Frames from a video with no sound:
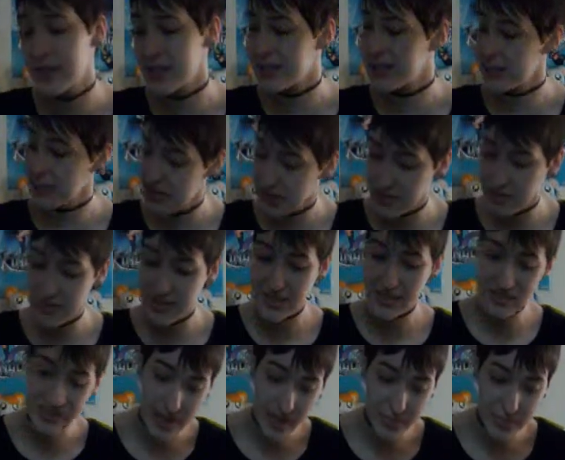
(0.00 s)
but sometimes
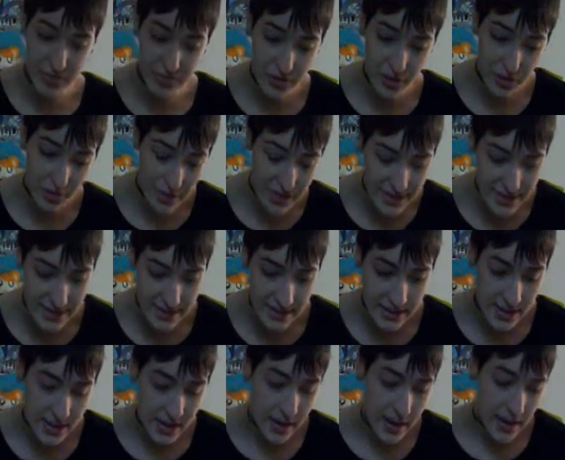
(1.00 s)
things happen for a reason,
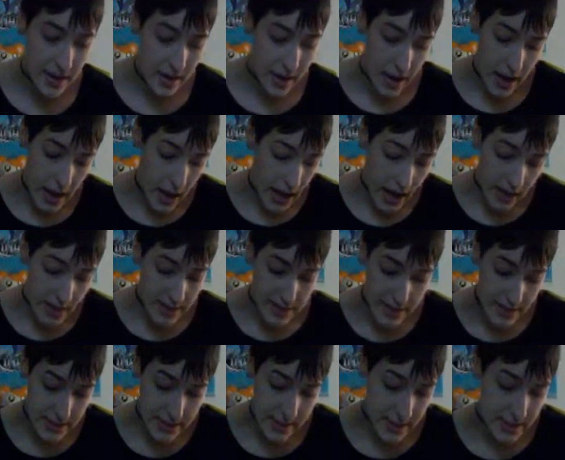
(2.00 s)
and
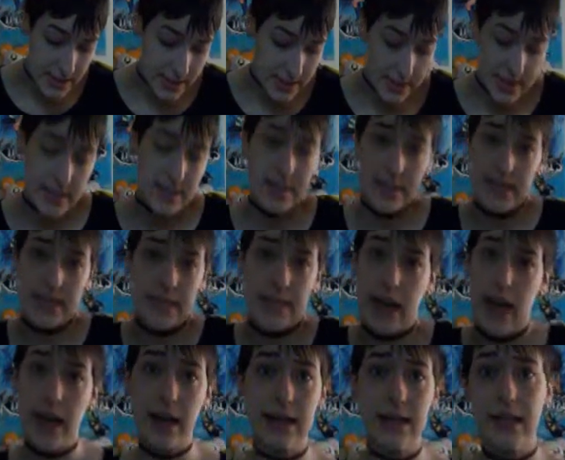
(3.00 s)
you just you just
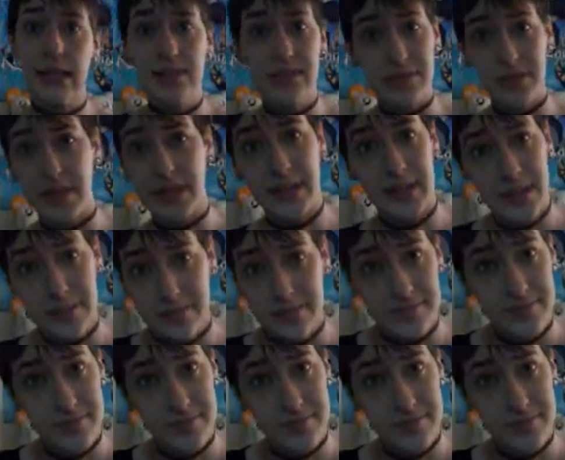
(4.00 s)
gotta live with it.